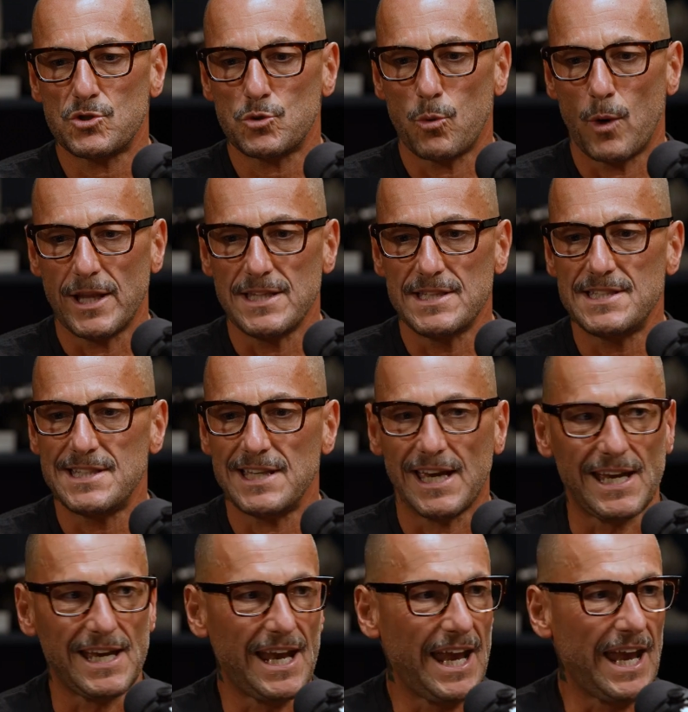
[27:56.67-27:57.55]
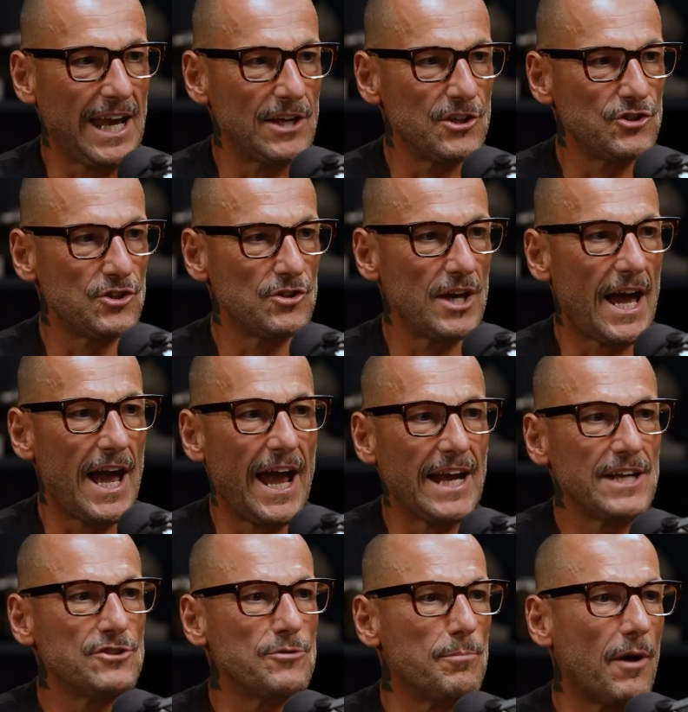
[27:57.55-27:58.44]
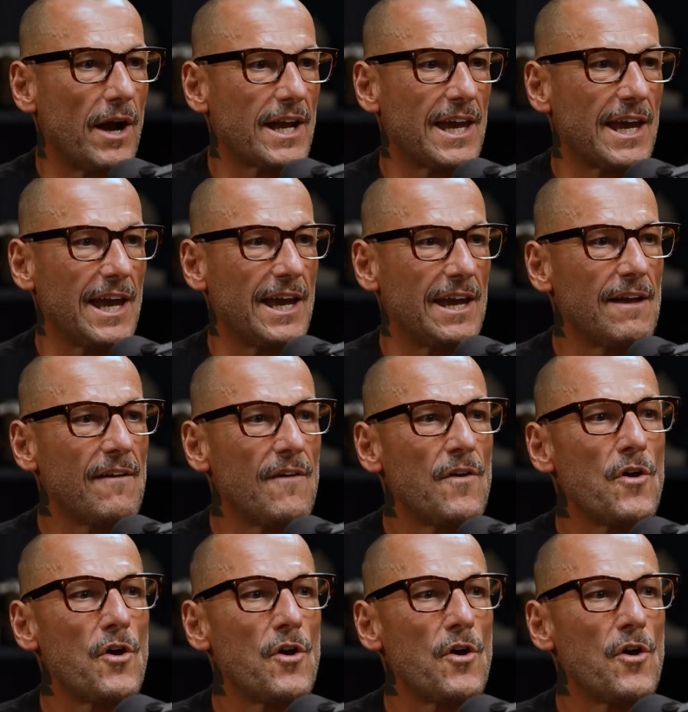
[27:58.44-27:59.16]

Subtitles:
20-ish age bracket